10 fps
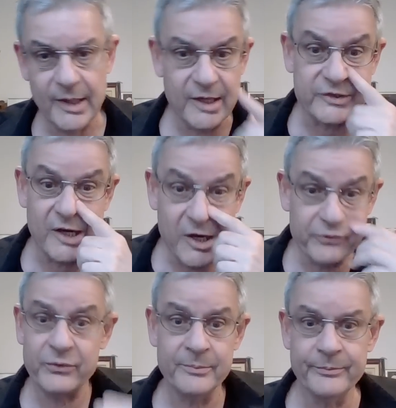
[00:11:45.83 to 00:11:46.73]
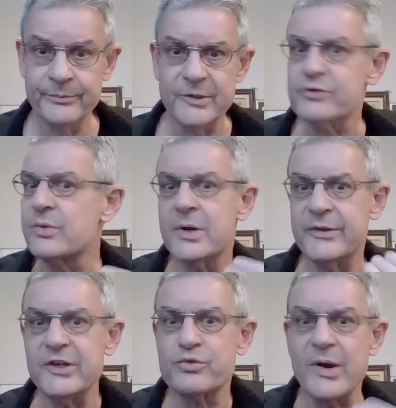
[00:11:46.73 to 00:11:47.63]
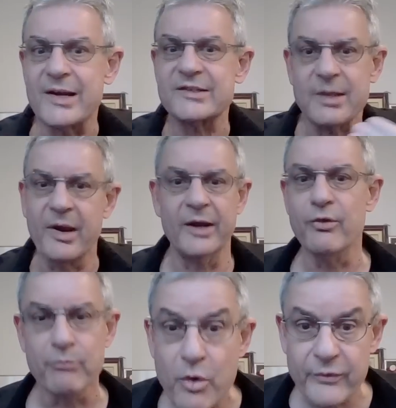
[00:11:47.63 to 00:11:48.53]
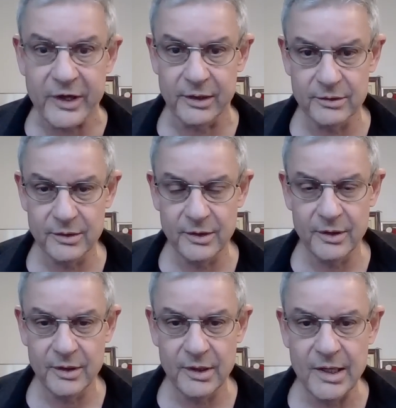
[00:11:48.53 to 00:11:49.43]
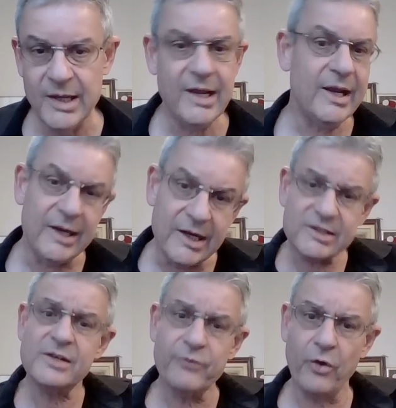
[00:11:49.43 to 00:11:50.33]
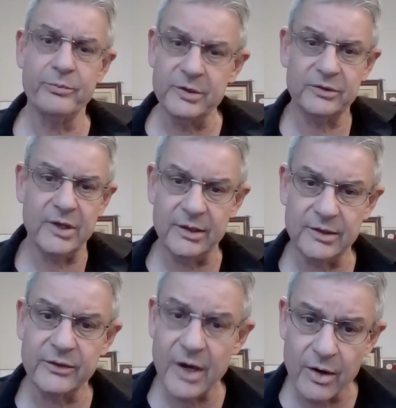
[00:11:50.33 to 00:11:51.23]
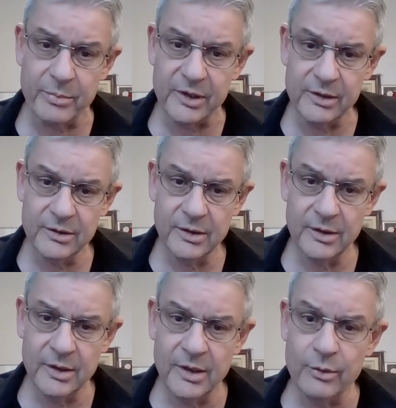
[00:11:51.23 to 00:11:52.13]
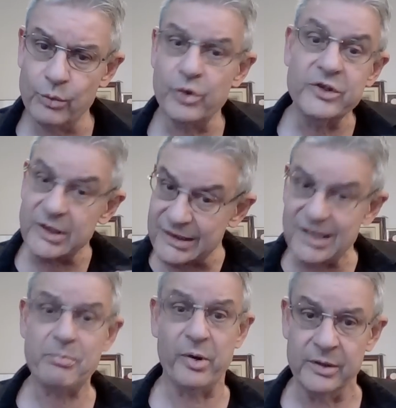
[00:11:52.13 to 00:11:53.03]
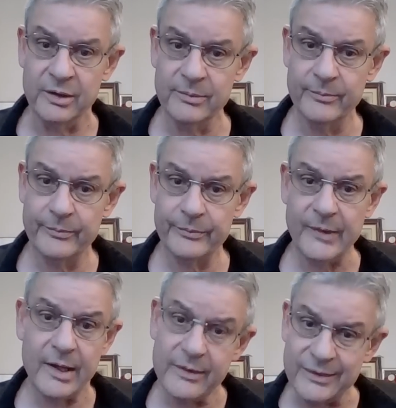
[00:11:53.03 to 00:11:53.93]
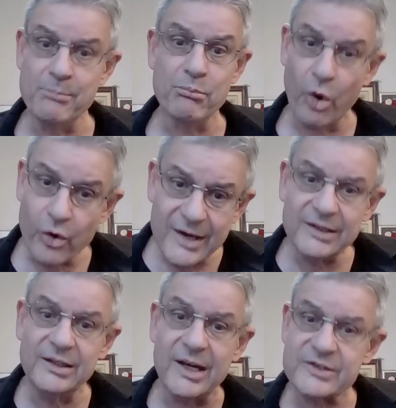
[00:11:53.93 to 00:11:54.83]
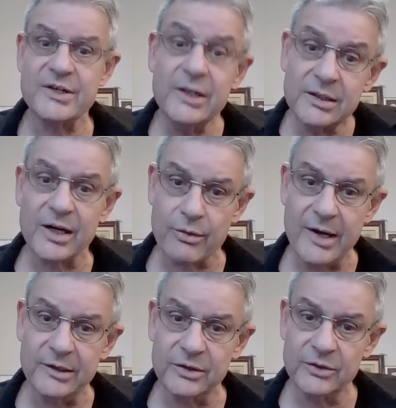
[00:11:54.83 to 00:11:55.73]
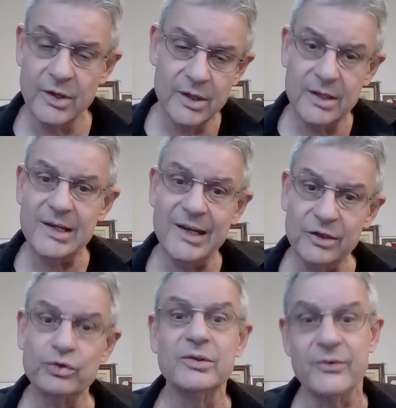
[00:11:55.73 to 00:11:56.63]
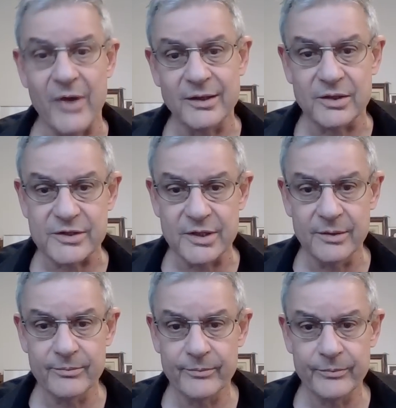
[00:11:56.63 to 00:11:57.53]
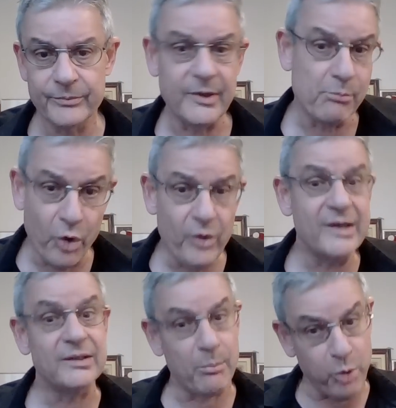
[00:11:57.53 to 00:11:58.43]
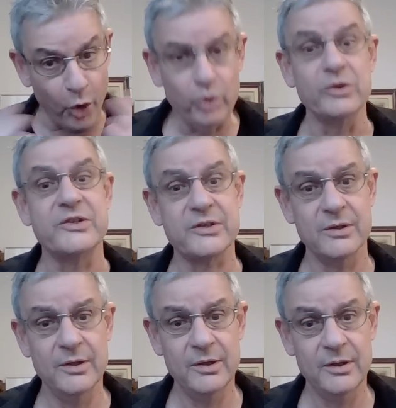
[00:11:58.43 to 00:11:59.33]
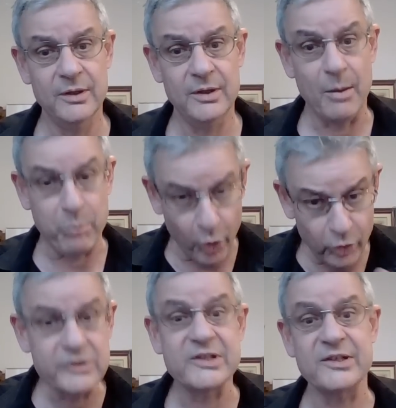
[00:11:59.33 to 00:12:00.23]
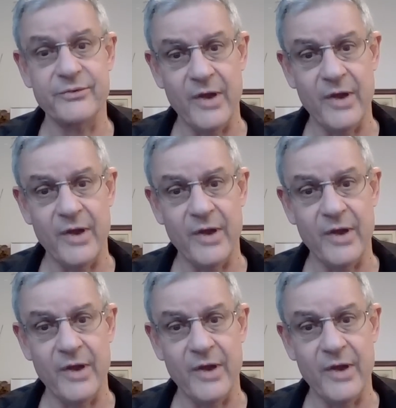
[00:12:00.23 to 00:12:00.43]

as if this were, this were some kind of movie and his involvement in the therapy would deepen the more it gets integrated into the fantasy, the more it upholds upholds the